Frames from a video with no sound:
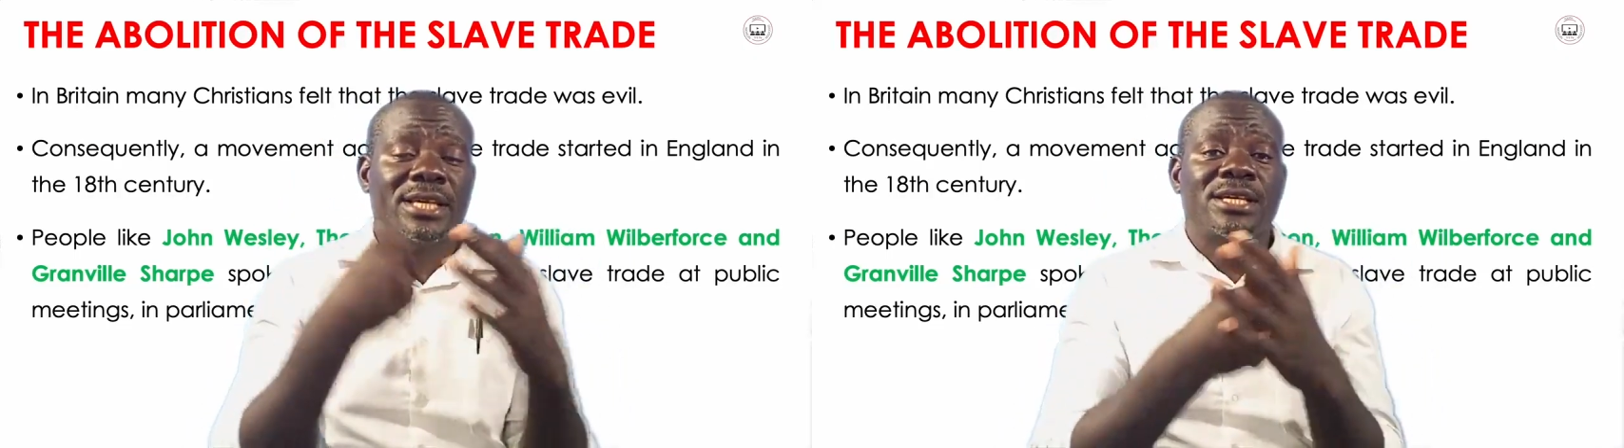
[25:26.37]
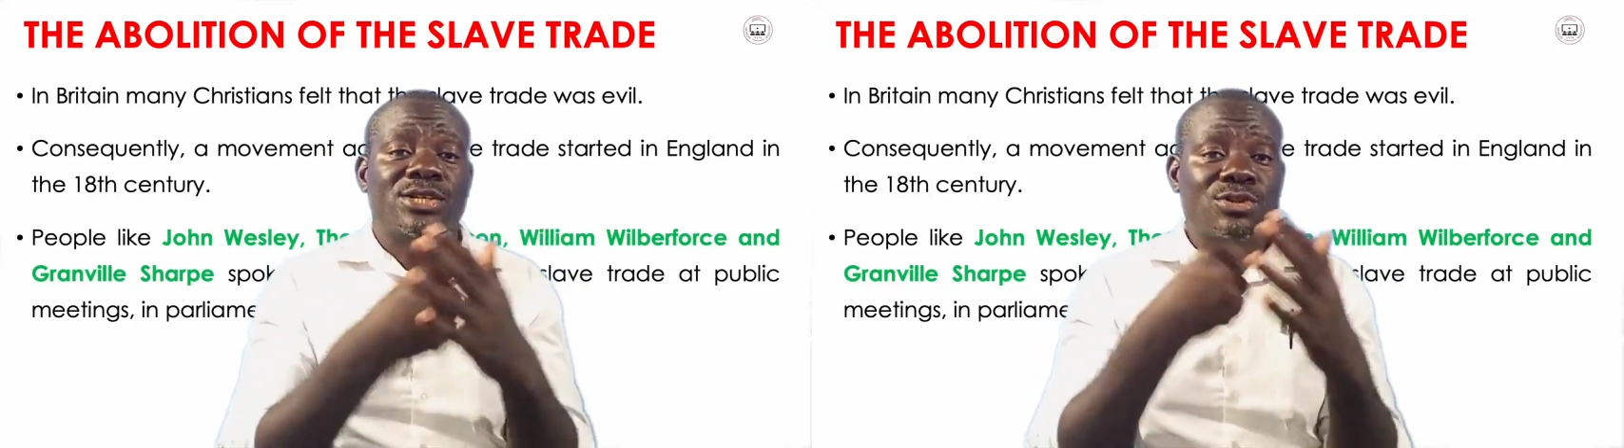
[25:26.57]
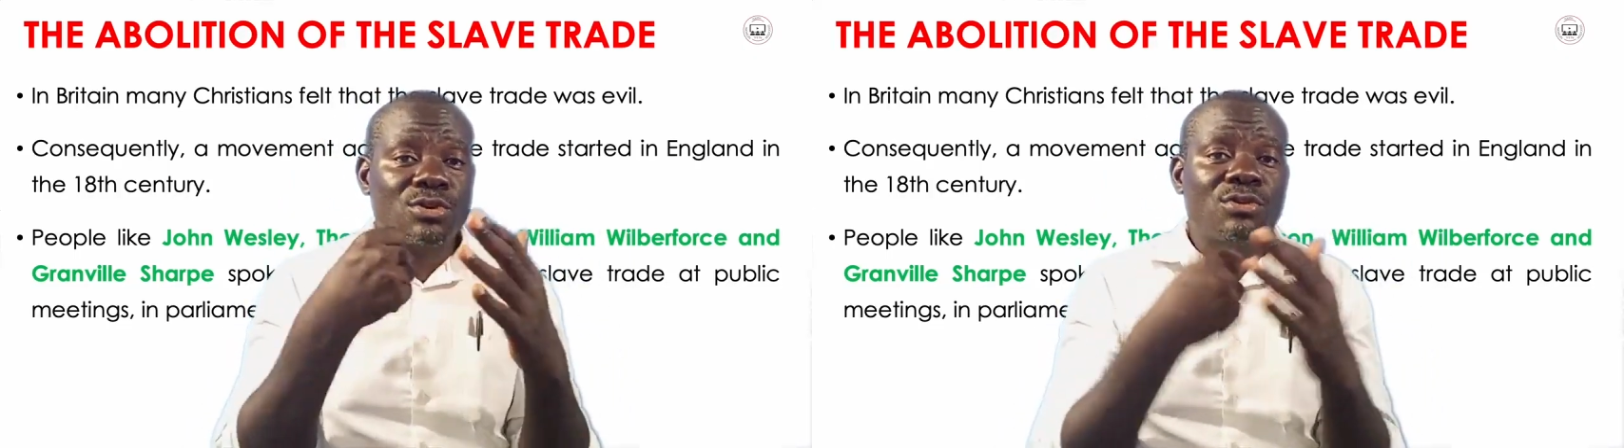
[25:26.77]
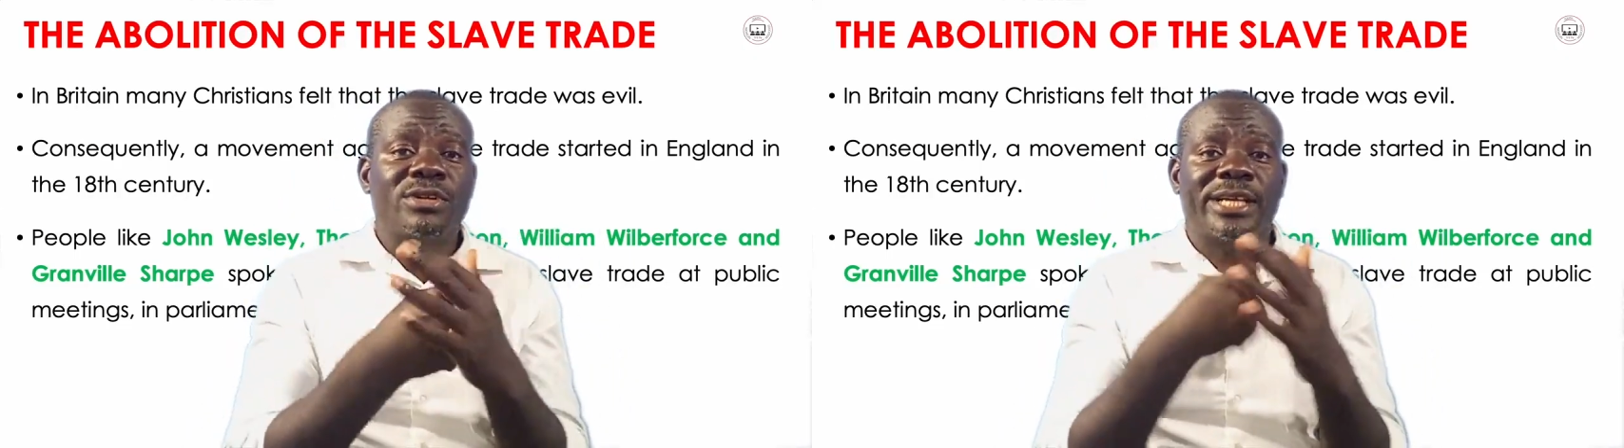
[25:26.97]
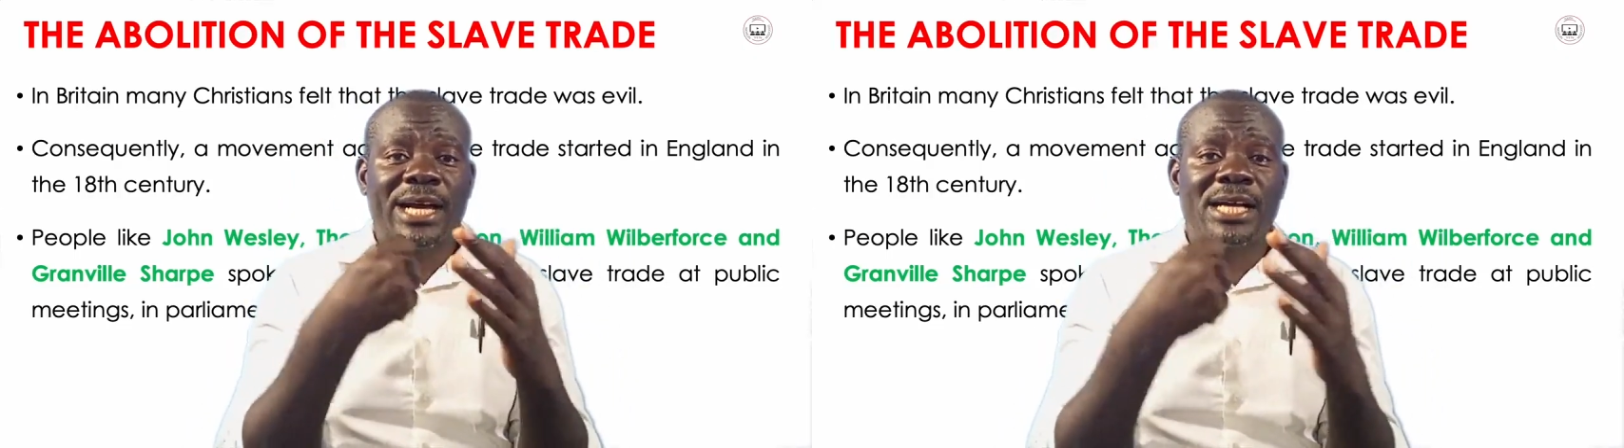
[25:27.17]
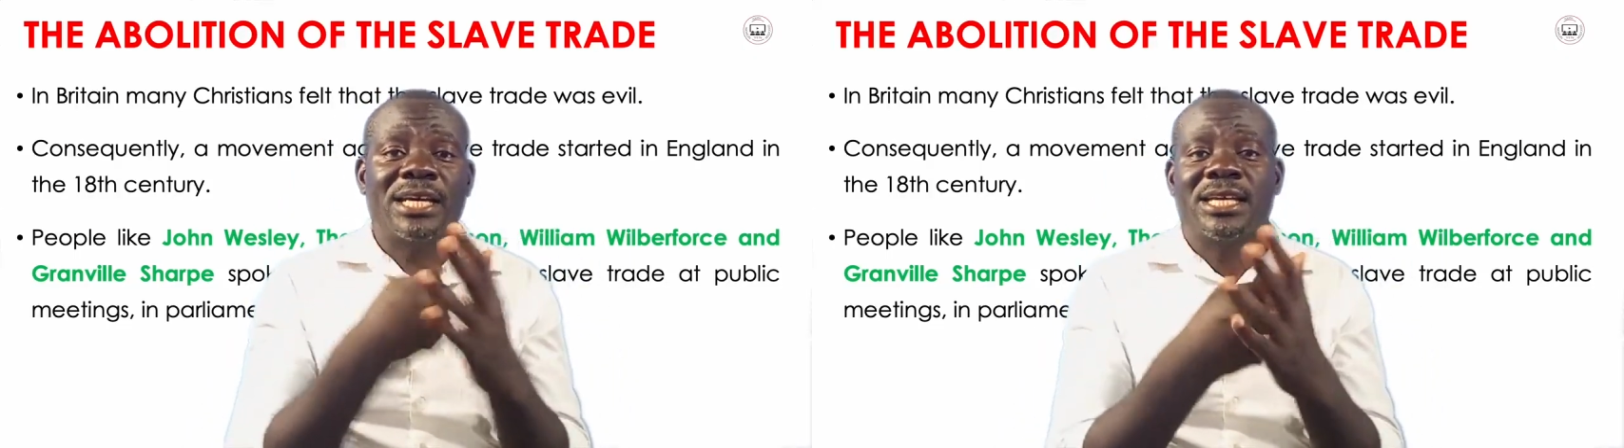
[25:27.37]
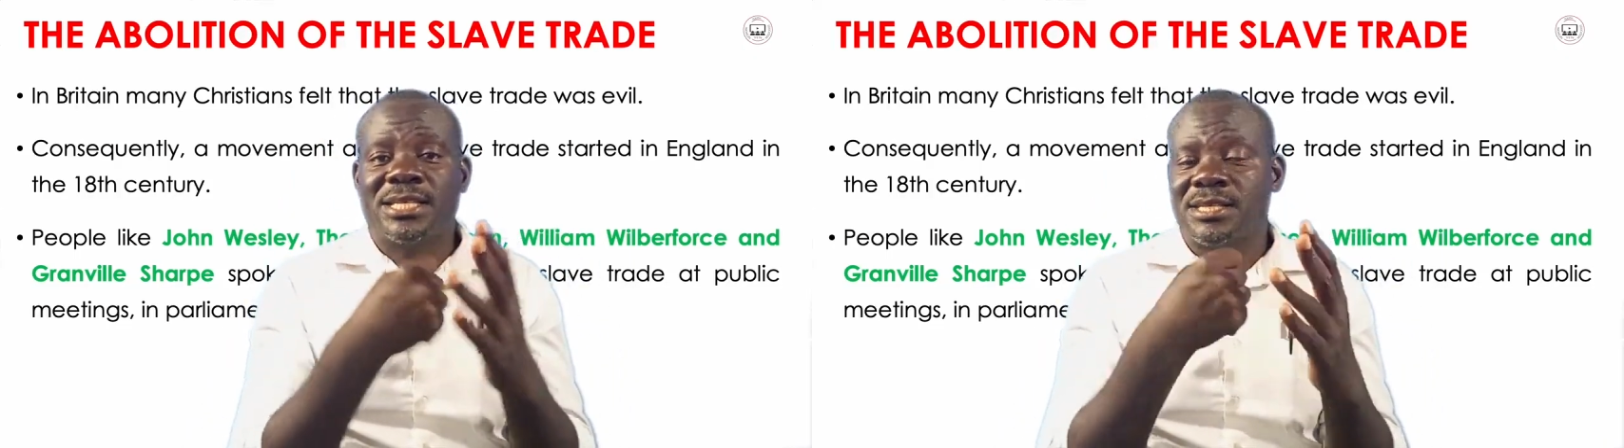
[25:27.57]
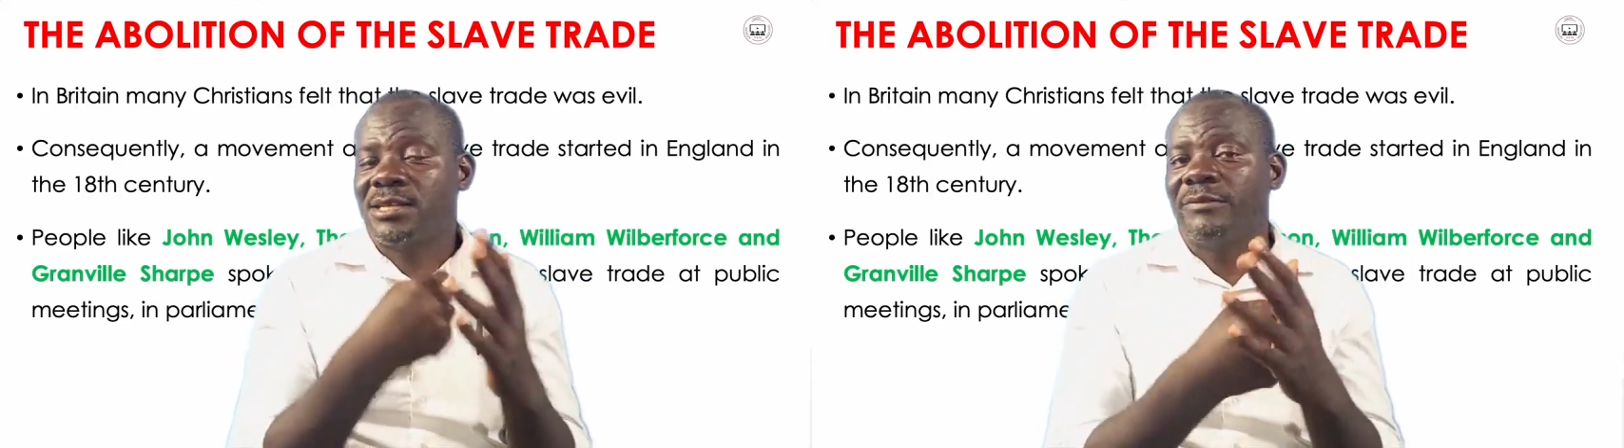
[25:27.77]
strongly
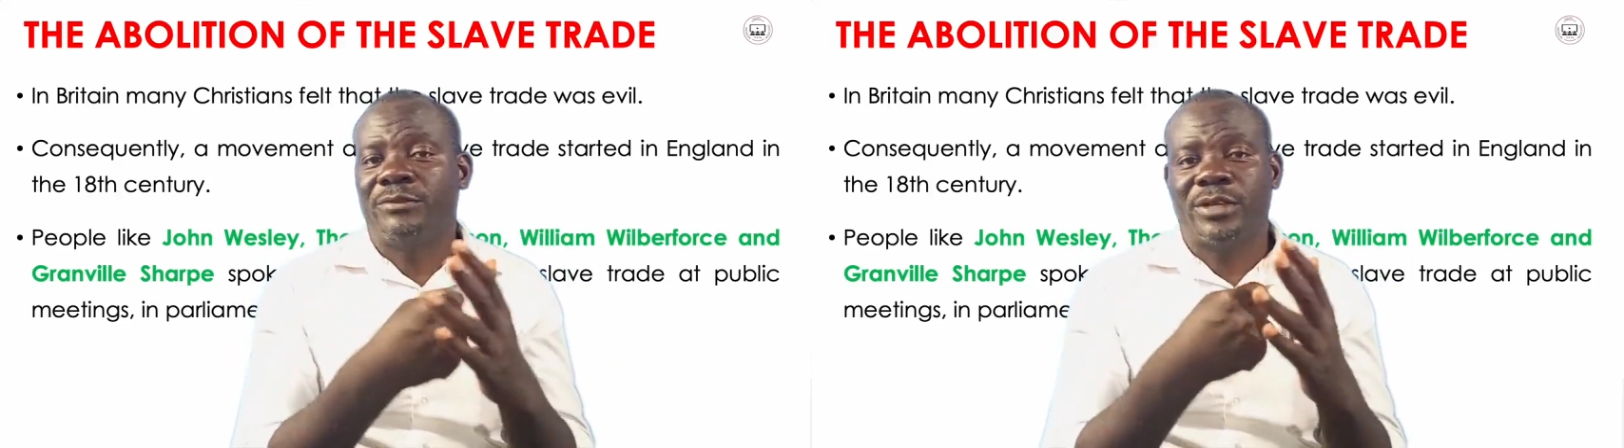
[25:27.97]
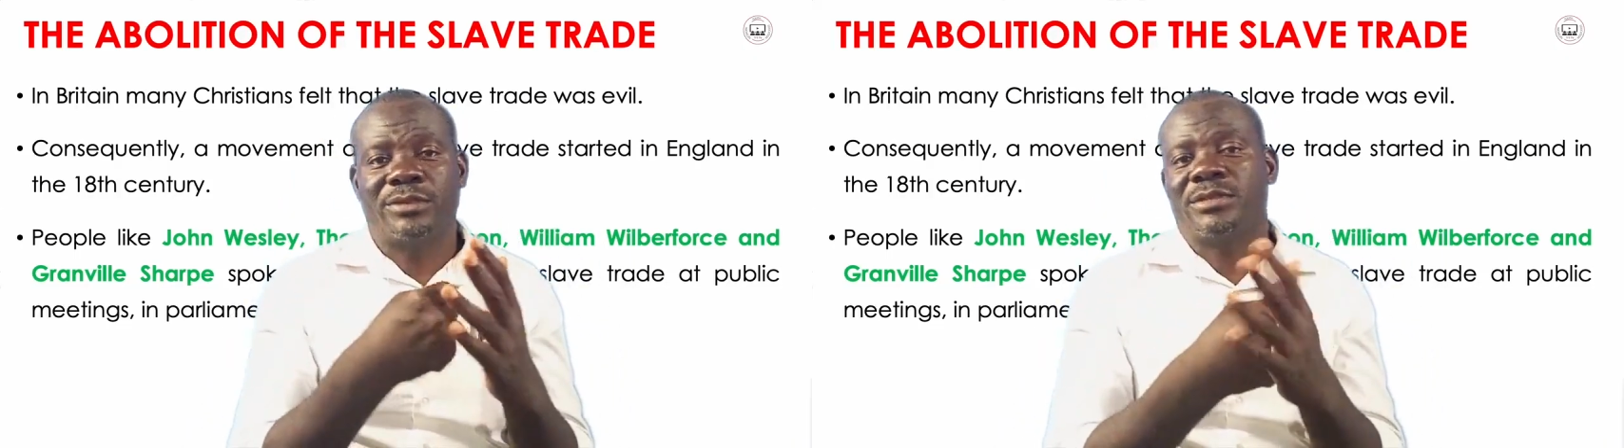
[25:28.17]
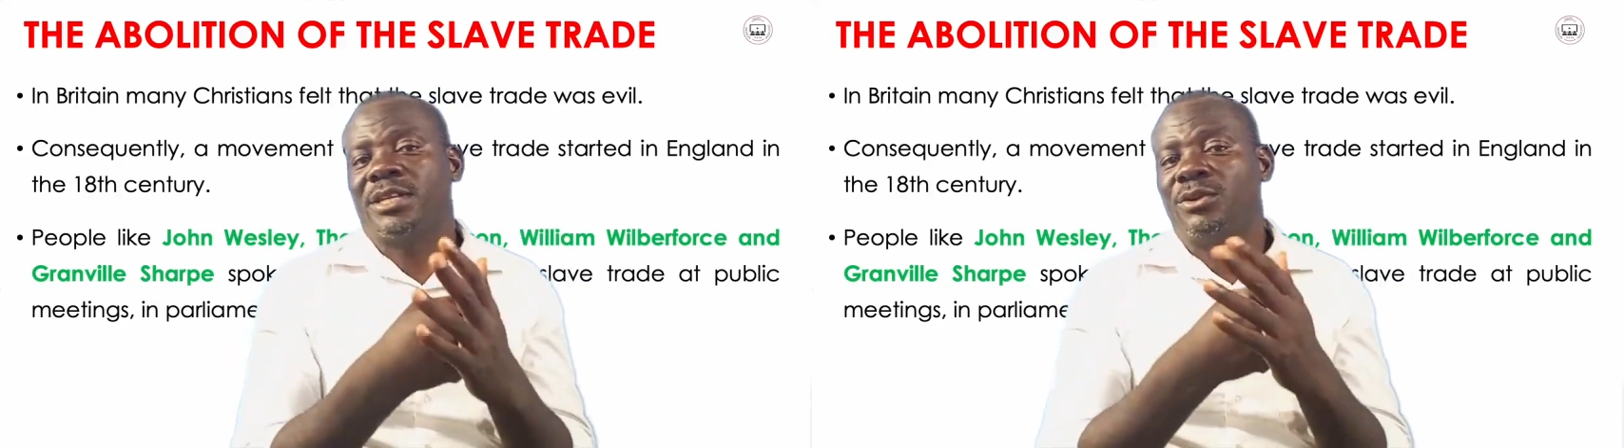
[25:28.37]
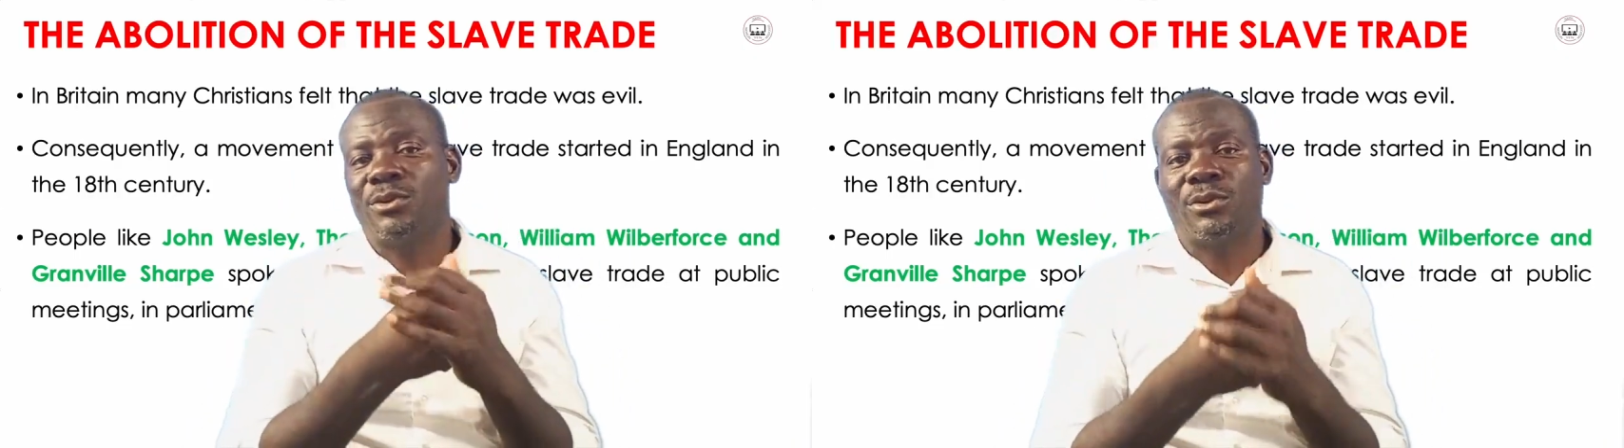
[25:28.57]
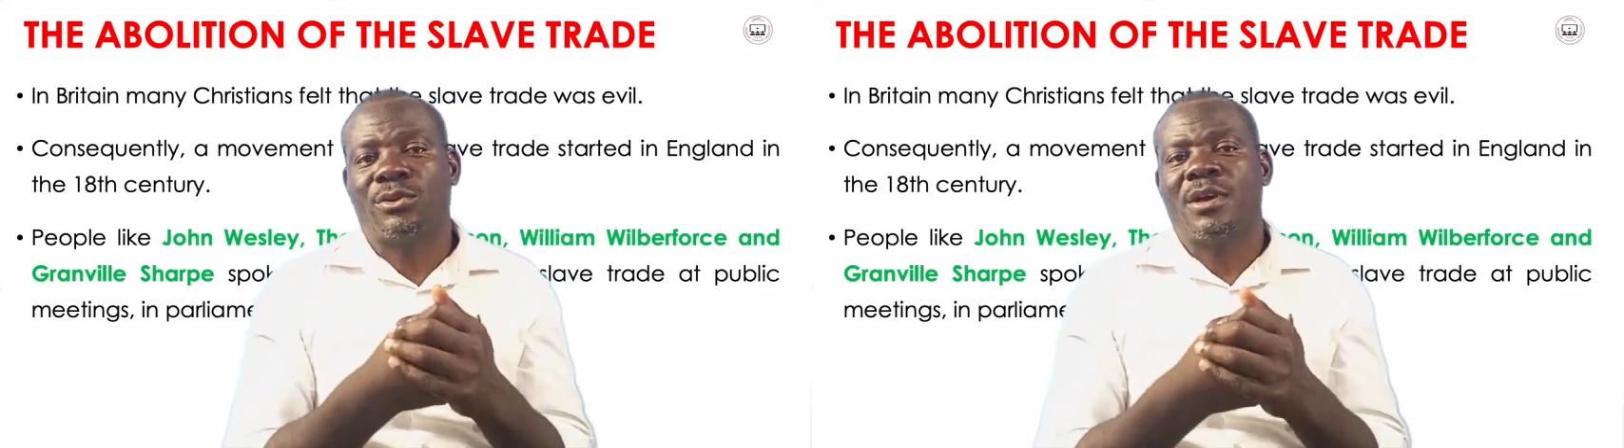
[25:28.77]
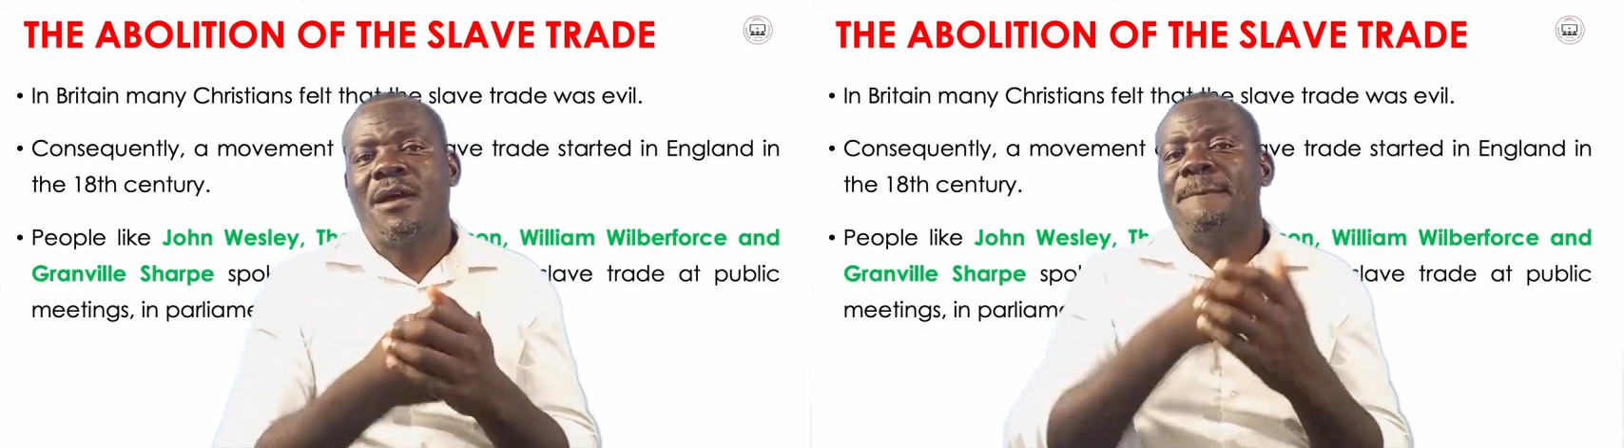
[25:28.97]
against slave trade, saying, no,